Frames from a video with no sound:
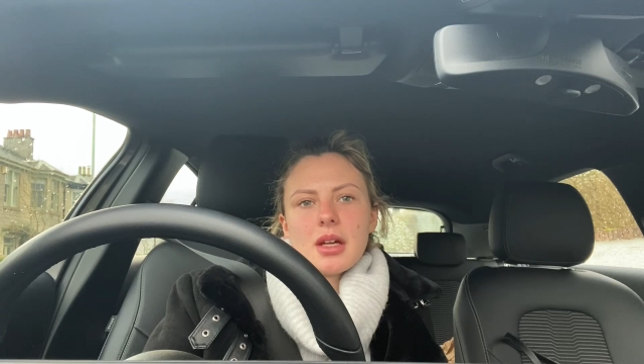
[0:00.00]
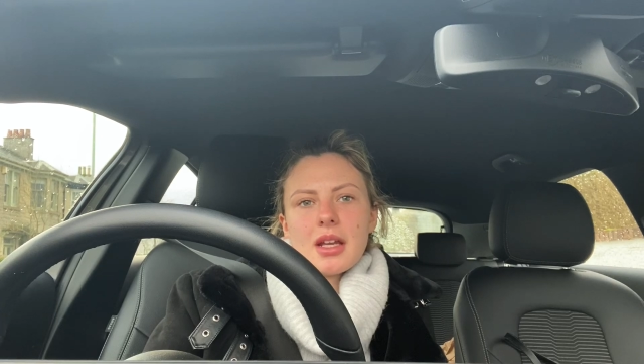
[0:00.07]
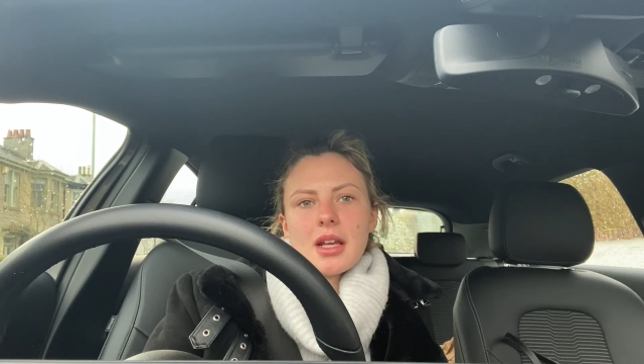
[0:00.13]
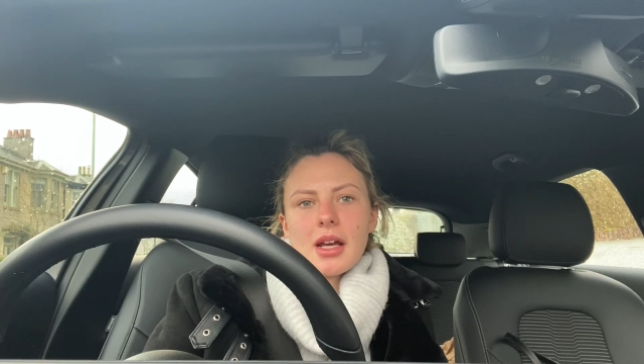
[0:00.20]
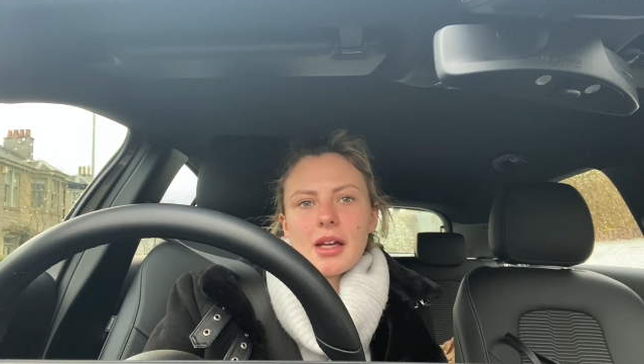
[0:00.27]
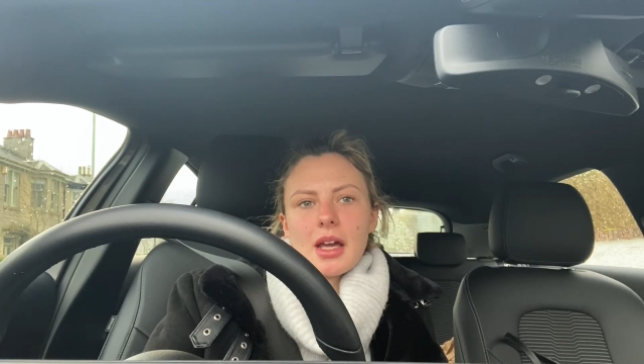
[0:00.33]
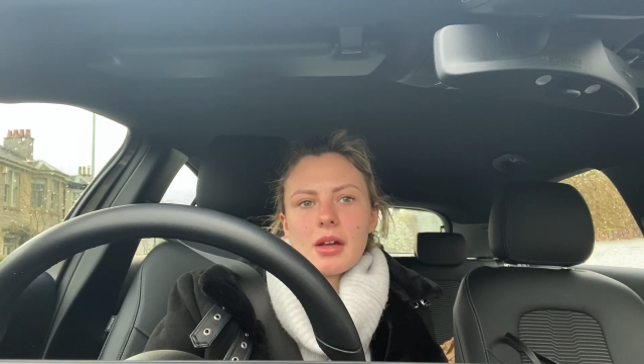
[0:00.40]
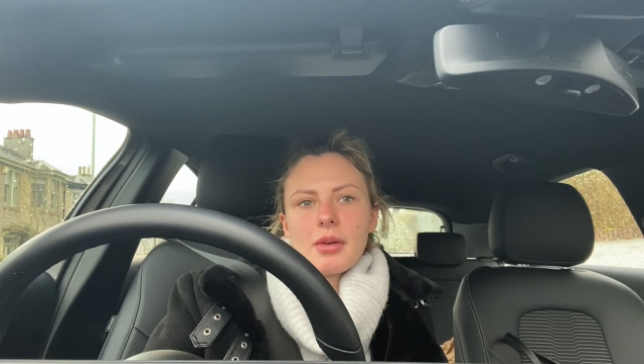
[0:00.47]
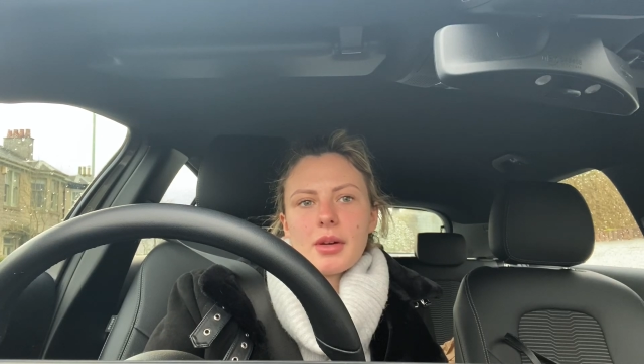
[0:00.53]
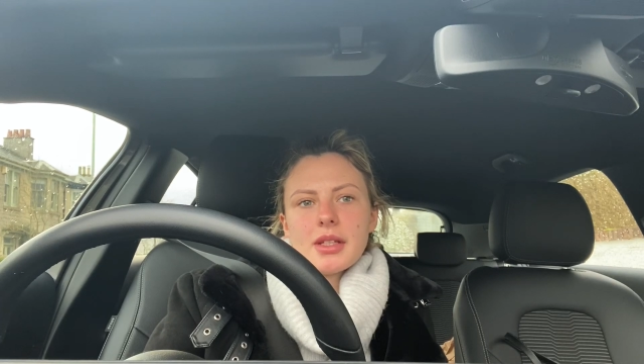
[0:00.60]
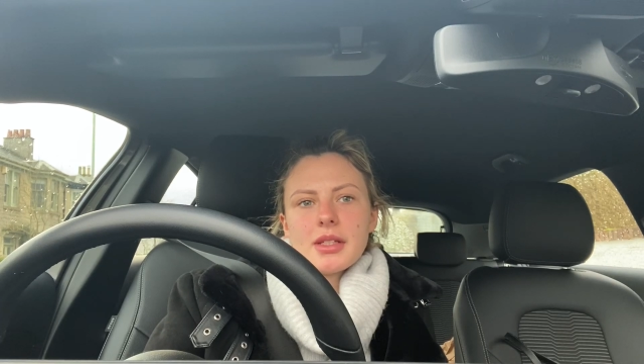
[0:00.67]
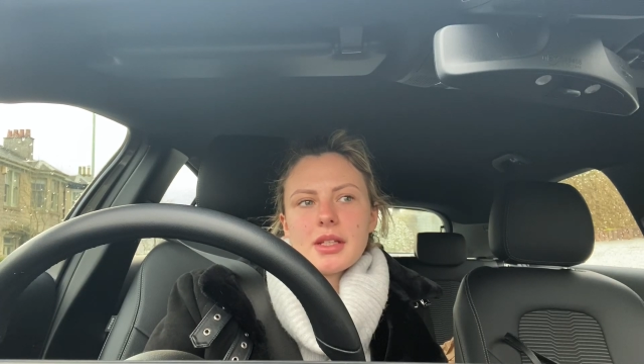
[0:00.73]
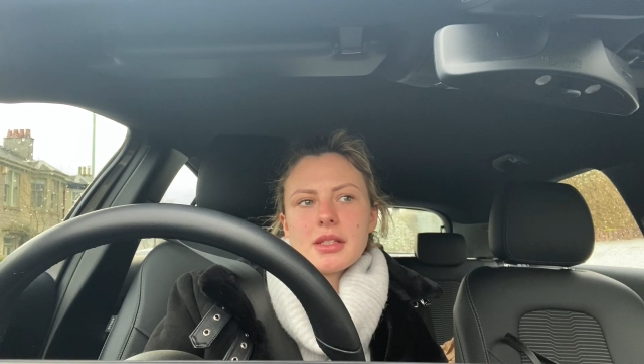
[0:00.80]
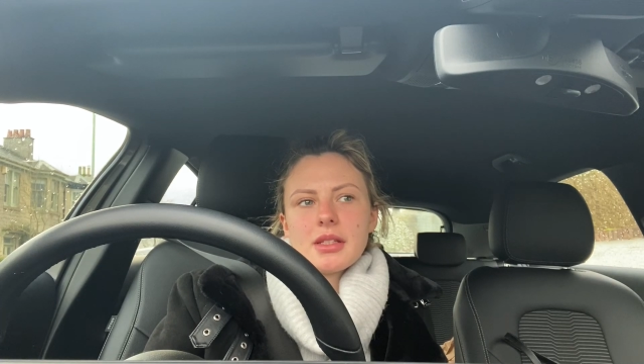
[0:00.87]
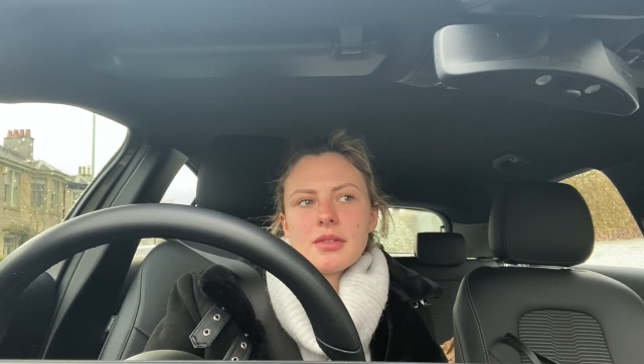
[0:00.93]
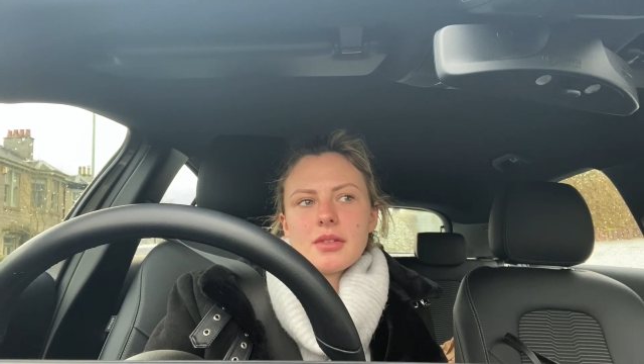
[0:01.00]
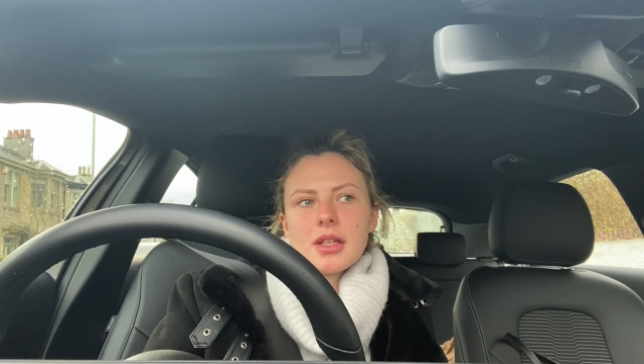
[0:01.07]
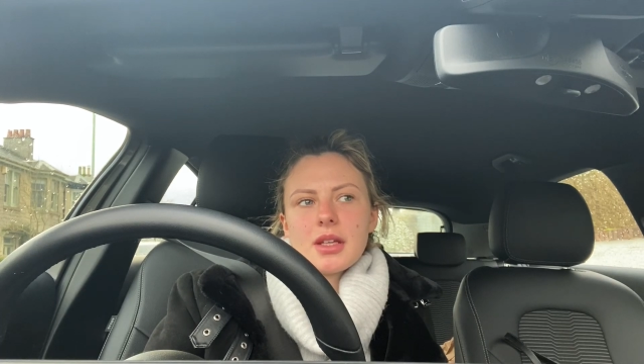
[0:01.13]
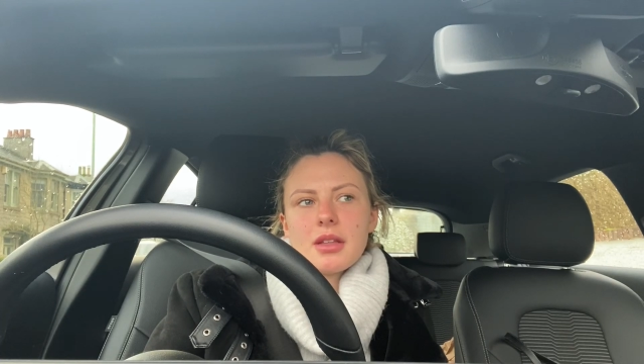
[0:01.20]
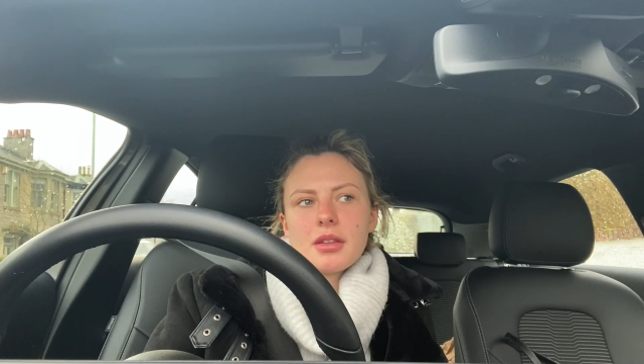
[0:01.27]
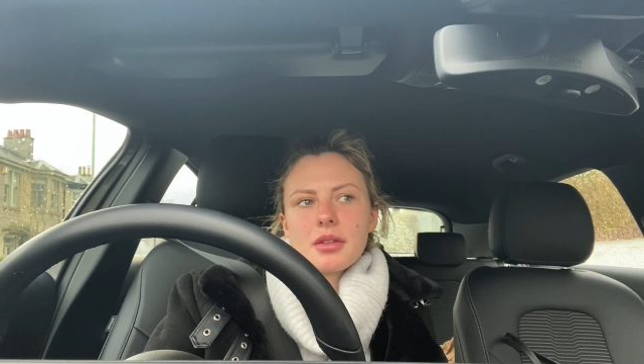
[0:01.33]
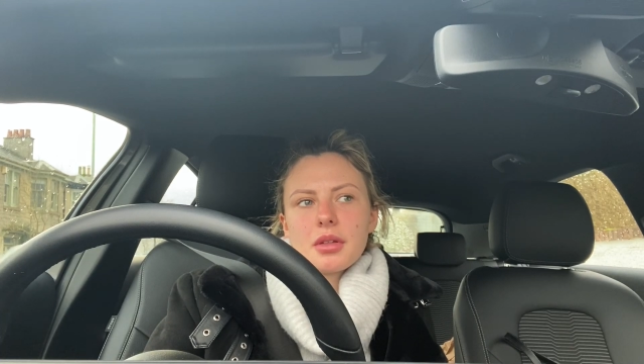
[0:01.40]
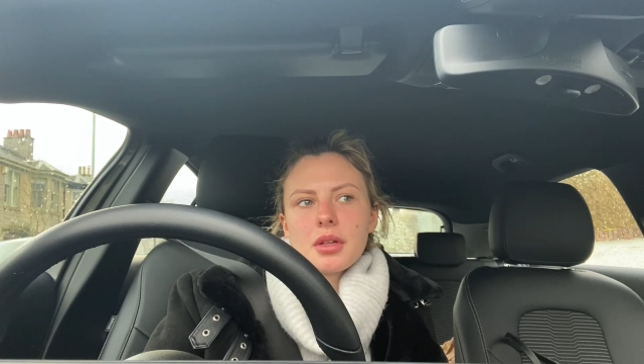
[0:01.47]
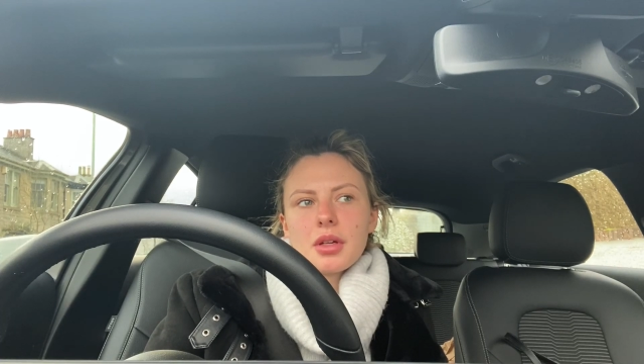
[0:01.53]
and I get quite sensitive teeth,